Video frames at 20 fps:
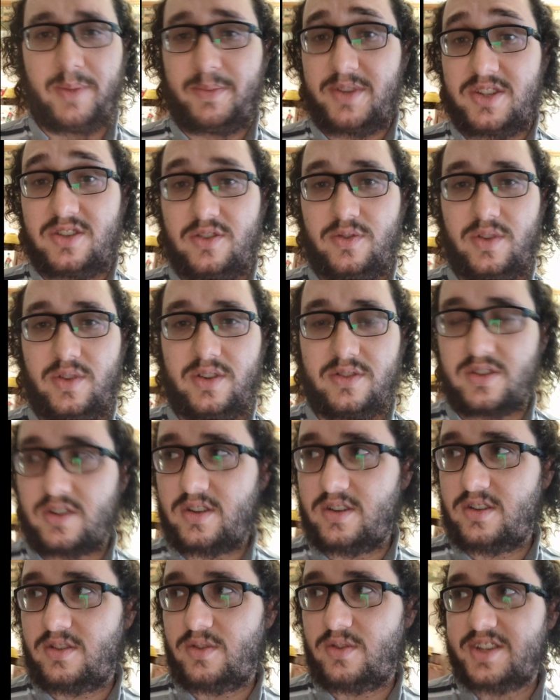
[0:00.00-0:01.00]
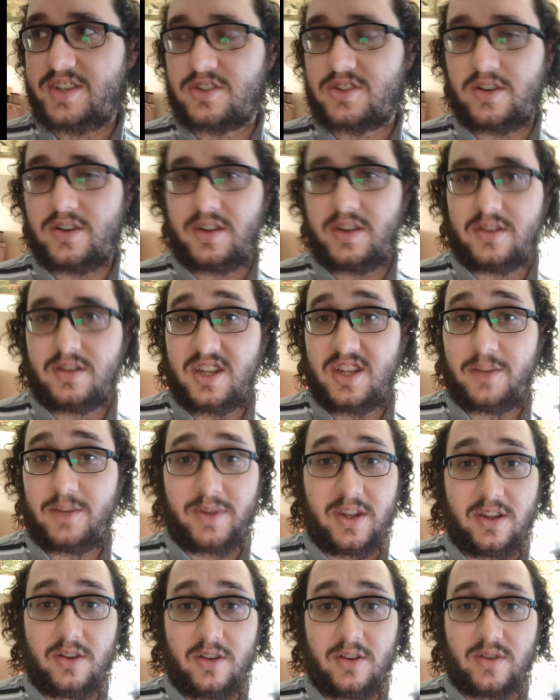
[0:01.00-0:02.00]
maybe two years ago, I started D D
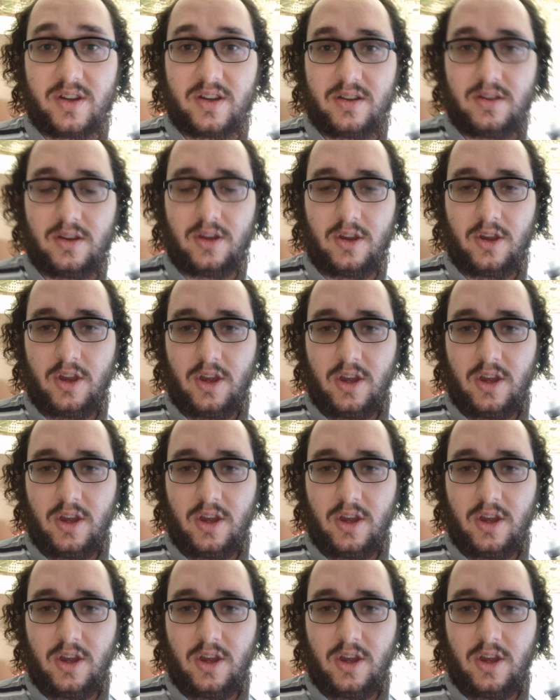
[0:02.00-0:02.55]
P Yoga